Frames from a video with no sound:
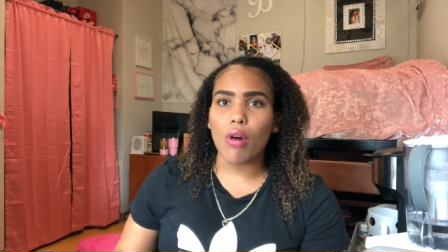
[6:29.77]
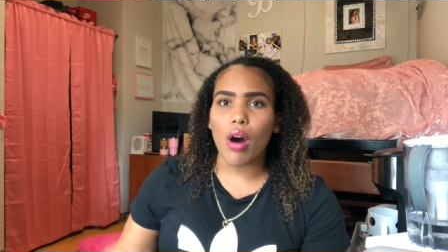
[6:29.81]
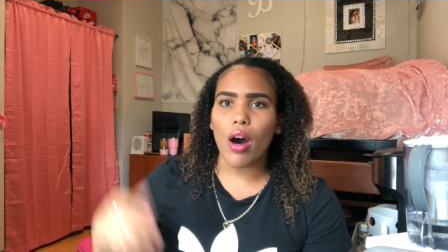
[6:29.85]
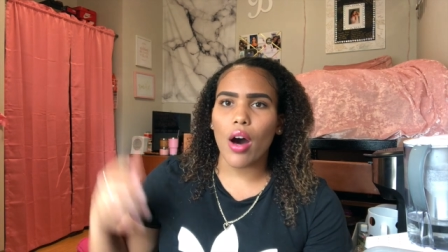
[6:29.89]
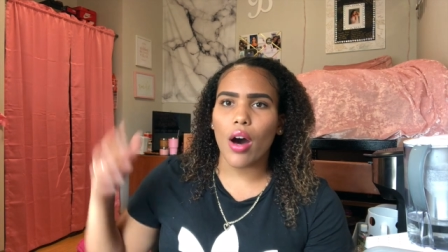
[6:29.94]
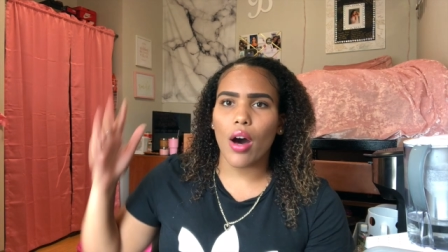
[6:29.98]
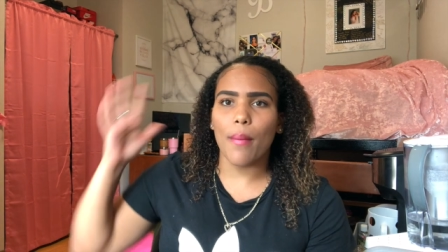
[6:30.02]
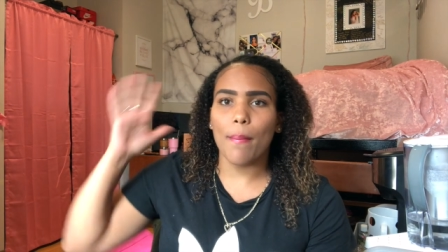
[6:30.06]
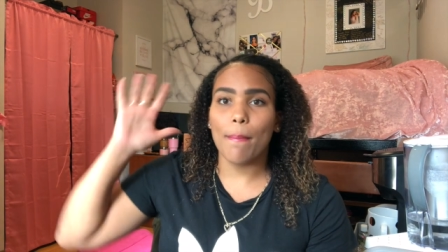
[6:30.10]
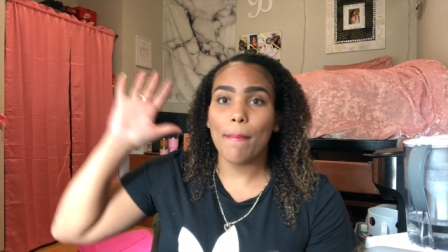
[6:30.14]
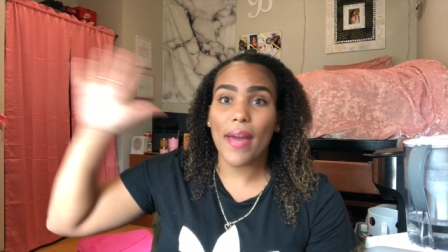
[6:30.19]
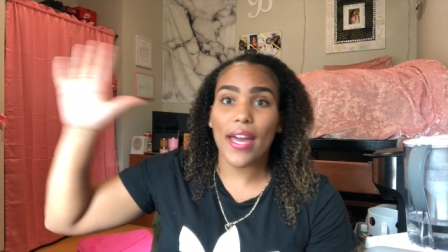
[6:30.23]

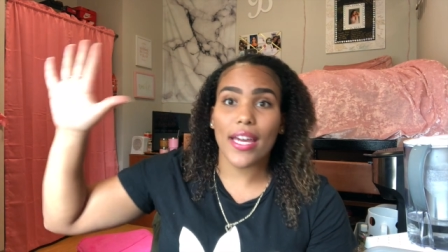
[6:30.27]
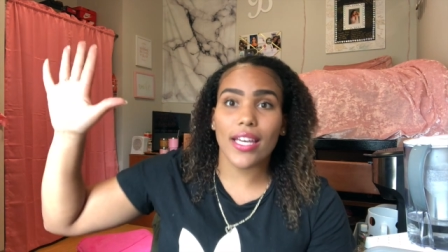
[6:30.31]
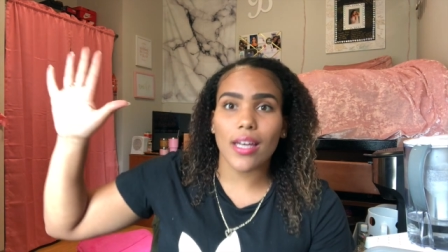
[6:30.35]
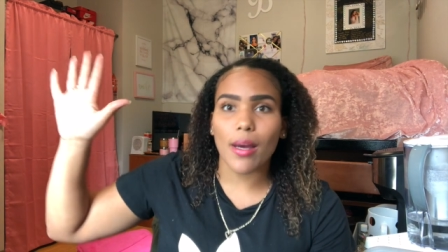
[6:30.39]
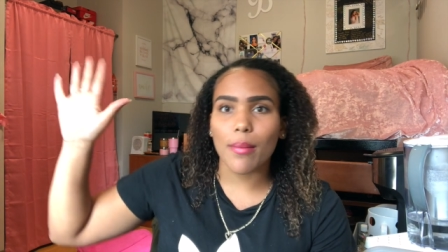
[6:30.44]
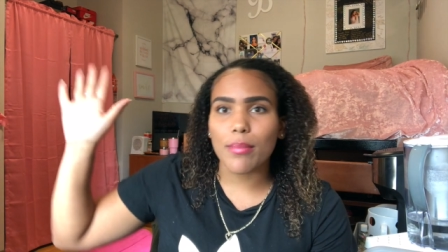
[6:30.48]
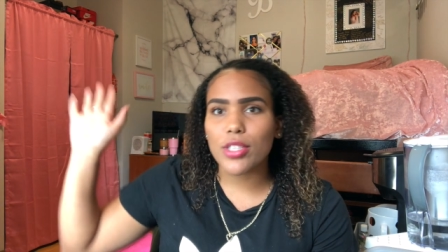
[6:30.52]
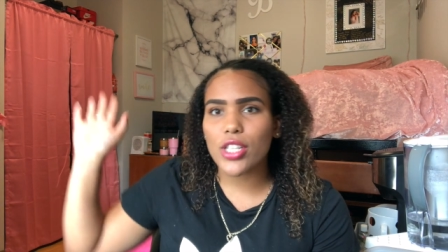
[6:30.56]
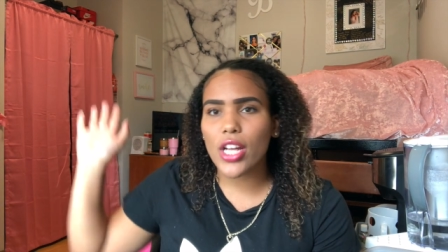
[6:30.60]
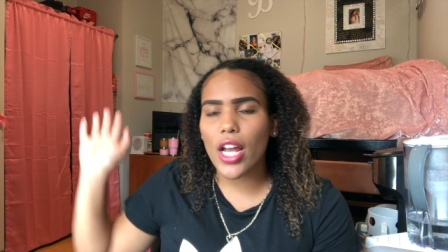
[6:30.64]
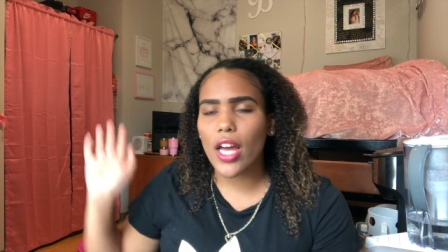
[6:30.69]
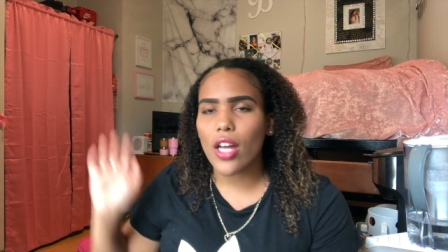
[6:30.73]
a
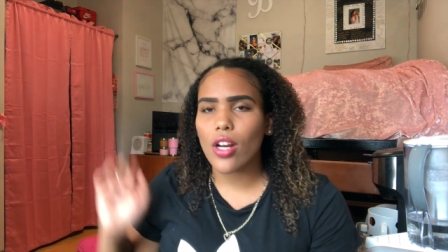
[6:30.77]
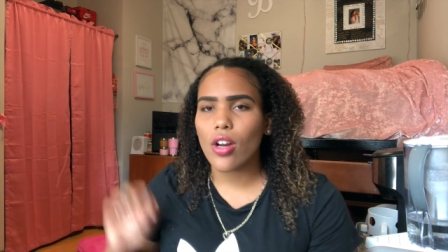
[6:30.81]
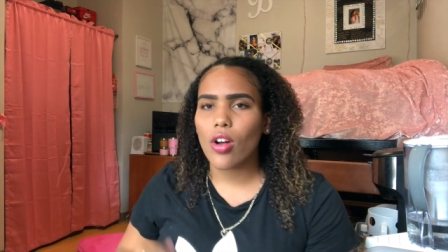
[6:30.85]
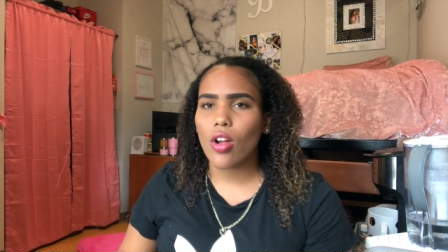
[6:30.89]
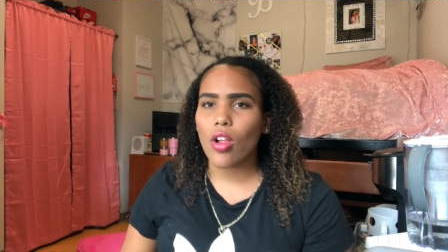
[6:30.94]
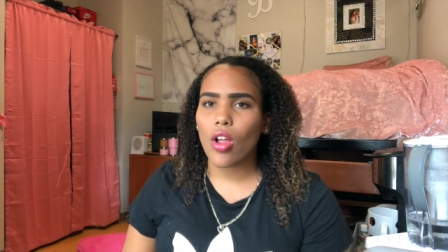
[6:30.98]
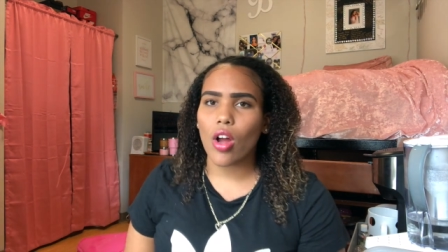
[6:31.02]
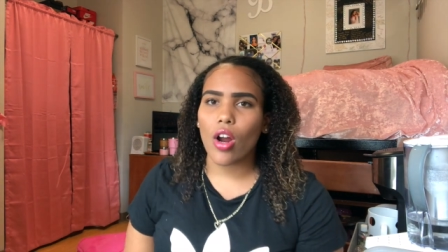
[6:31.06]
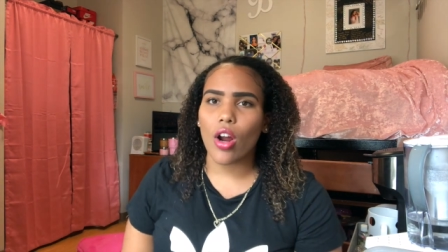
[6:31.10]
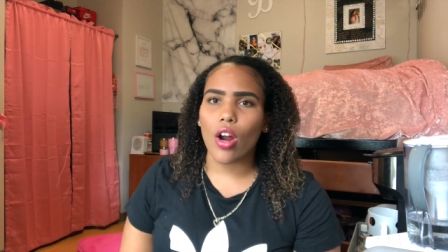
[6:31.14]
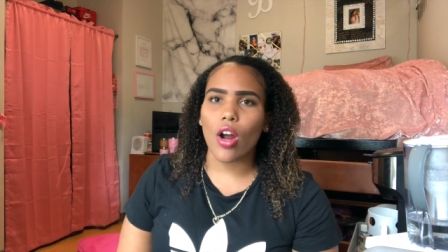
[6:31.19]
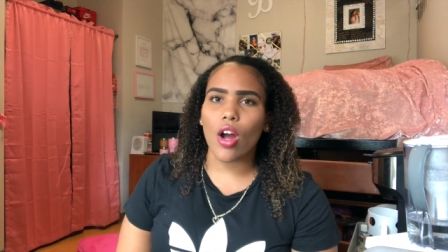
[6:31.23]
makeup
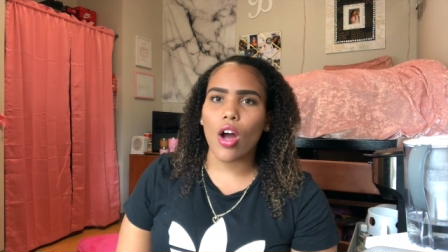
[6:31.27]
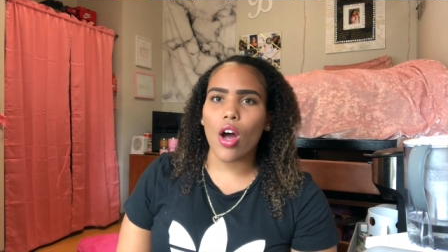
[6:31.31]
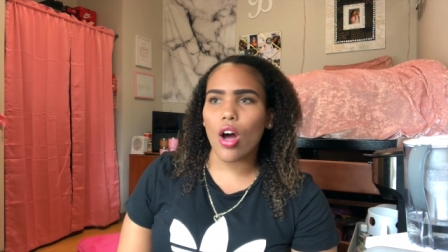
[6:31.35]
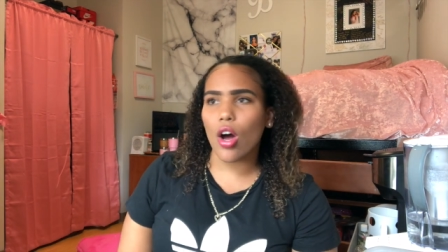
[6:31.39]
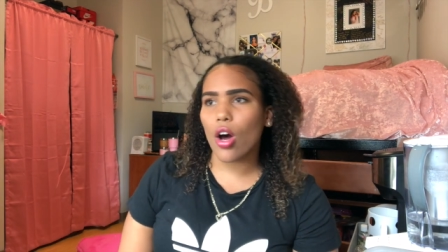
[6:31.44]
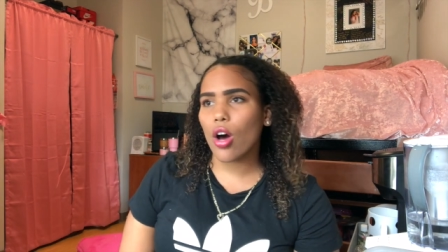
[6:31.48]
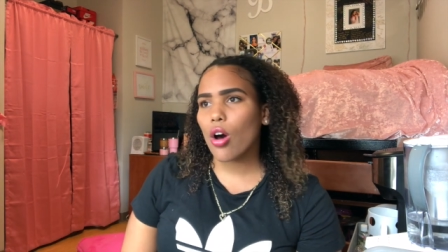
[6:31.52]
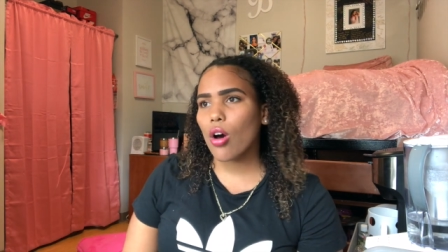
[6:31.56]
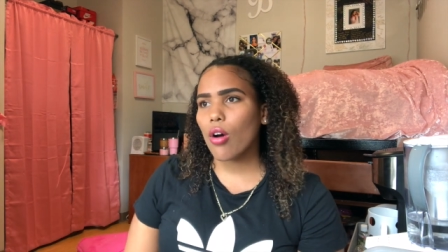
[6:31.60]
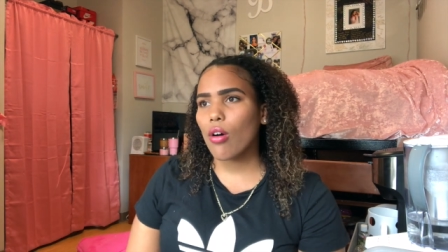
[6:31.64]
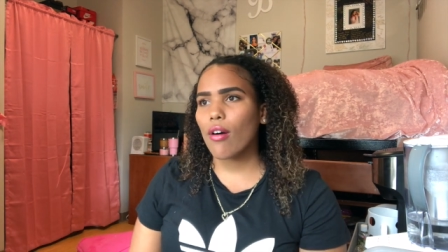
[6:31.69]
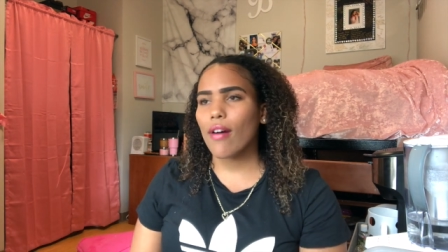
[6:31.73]
channel or
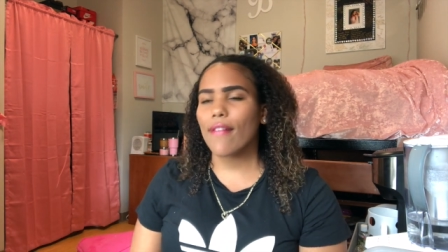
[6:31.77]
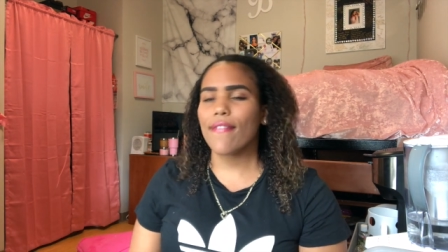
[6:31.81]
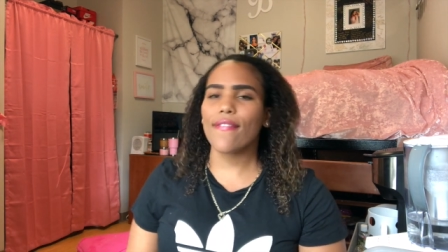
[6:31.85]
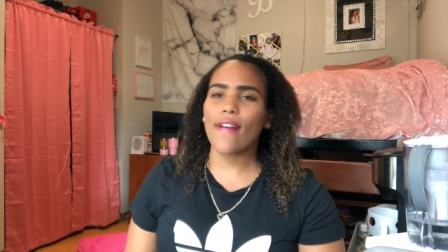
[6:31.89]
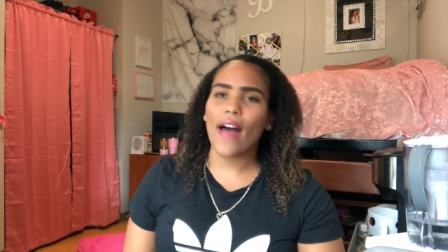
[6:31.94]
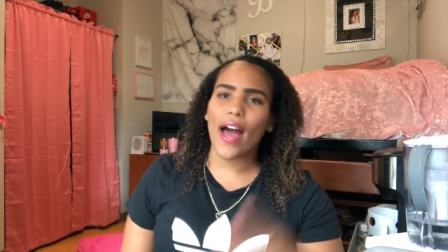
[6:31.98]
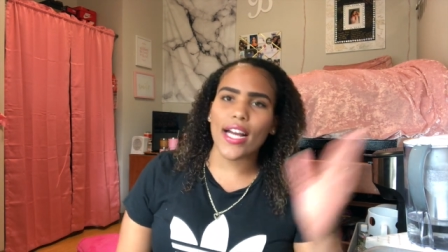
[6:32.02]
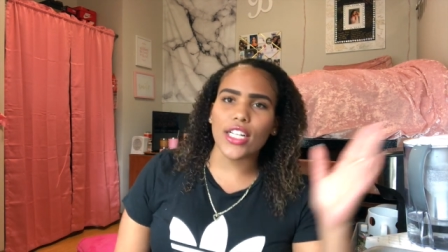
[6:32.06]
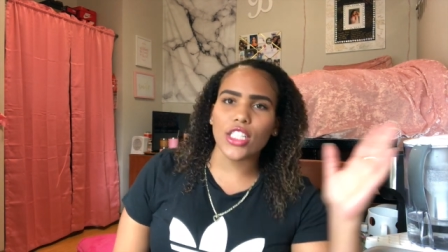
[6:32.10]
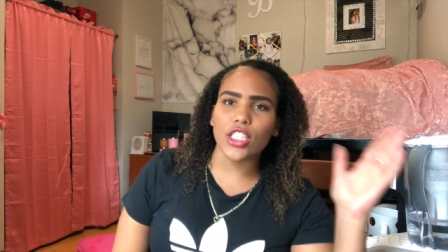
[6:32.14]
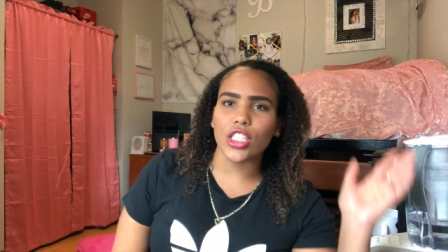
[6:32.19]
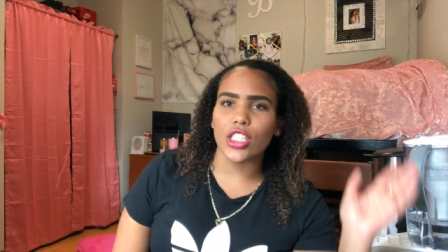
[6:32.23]
oh, a
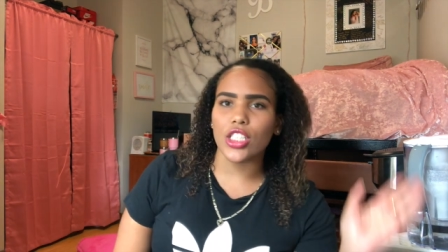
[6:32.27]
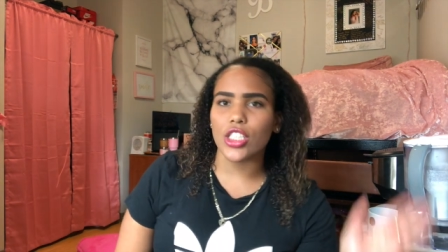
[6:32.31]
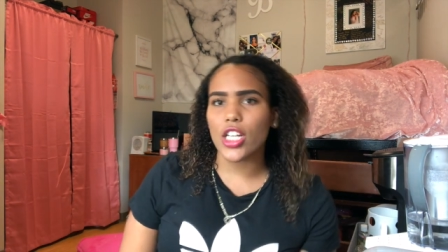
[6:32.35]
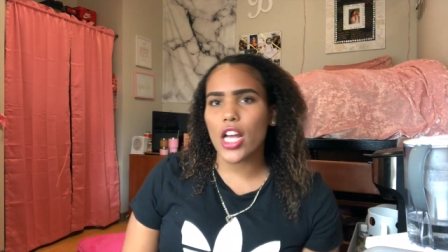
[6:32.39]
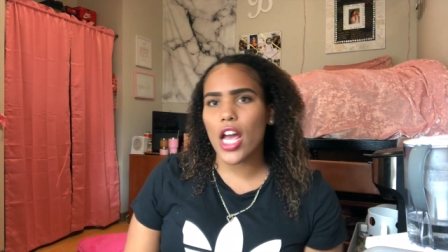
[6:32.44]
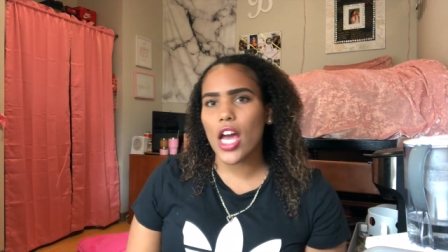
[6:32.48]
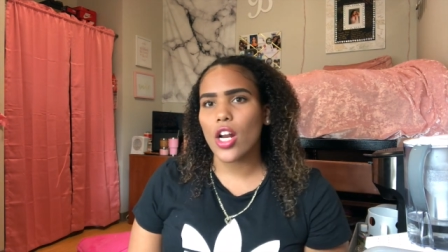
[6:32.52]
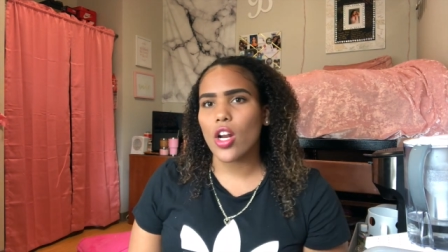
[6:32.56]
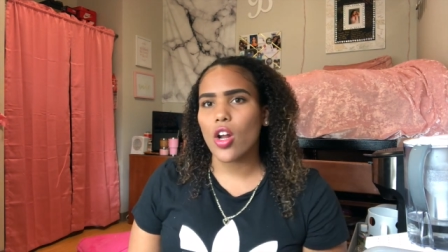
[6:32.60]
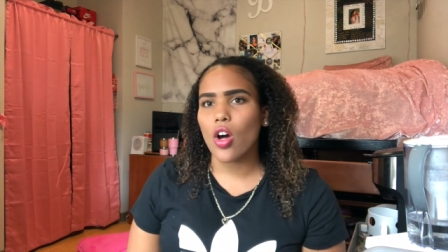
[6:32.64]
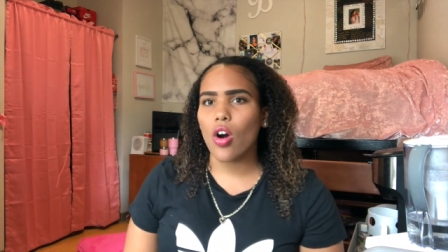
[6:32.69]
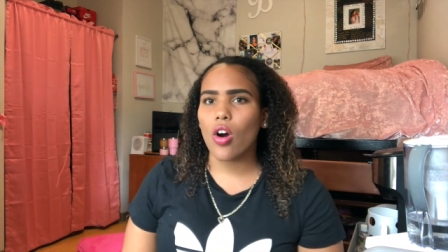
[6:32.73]
fashion
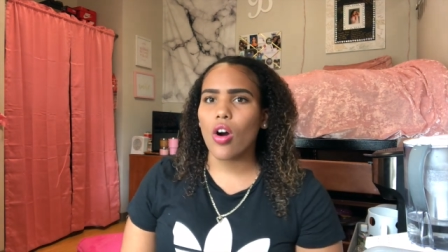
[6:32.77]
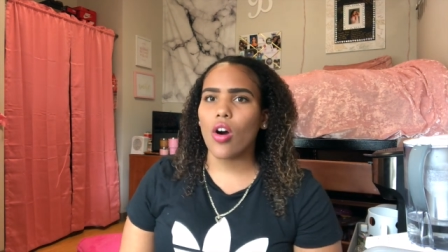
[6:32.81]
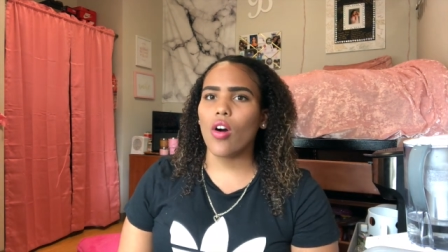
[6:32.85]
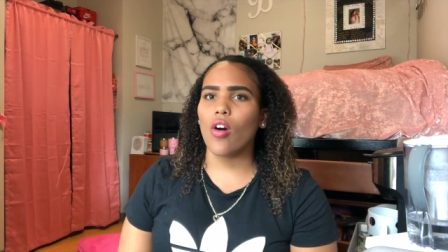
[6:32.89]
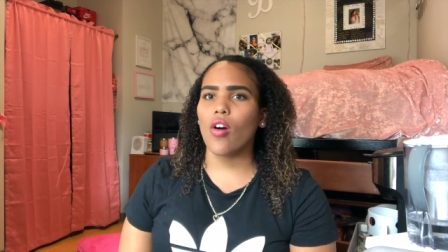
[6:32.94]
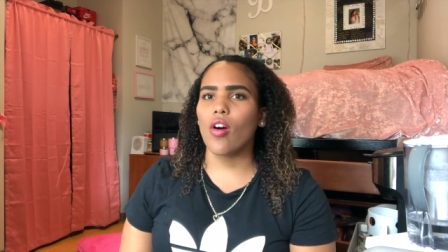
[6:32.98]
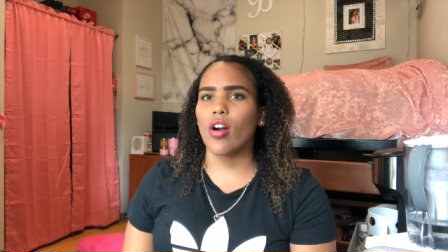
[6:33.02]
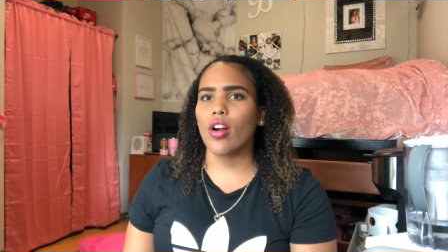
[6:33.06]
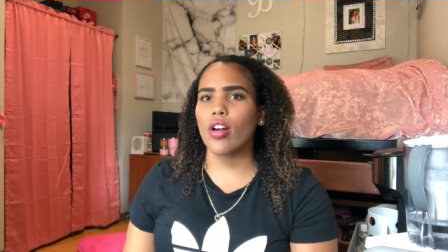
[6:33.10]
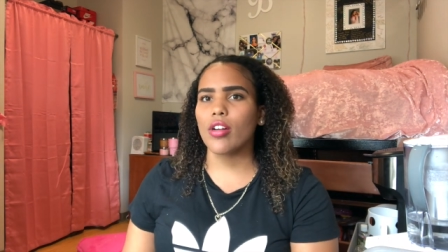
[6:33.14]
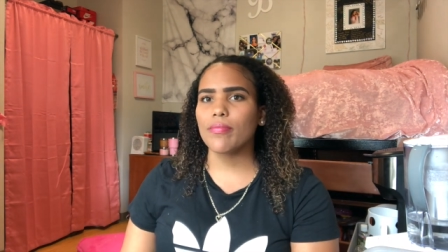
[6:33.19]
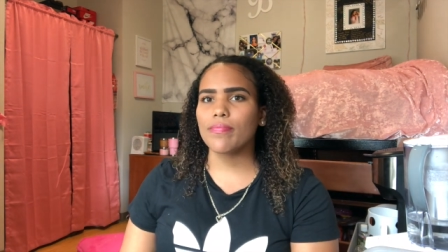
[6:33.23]
channel
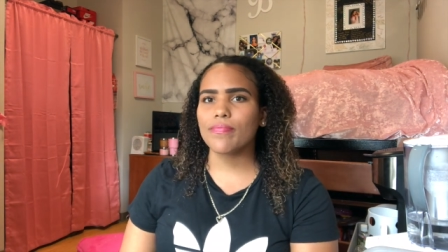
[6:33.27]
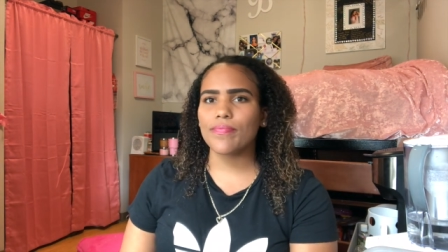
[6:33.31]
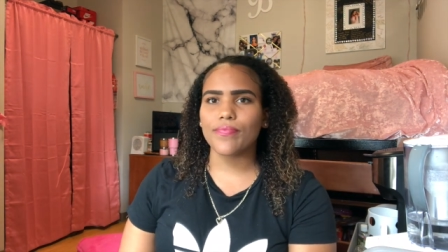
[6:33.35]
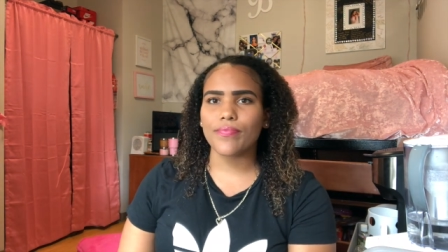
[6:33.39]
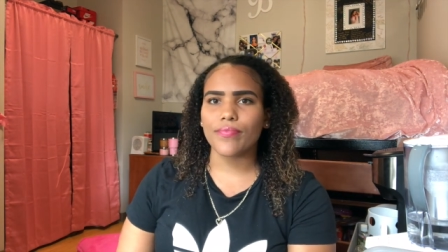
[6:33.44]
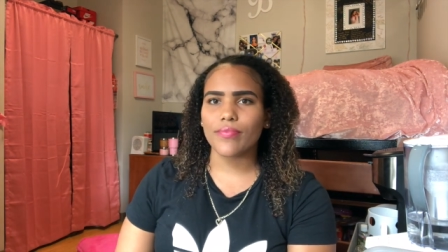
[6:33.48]
or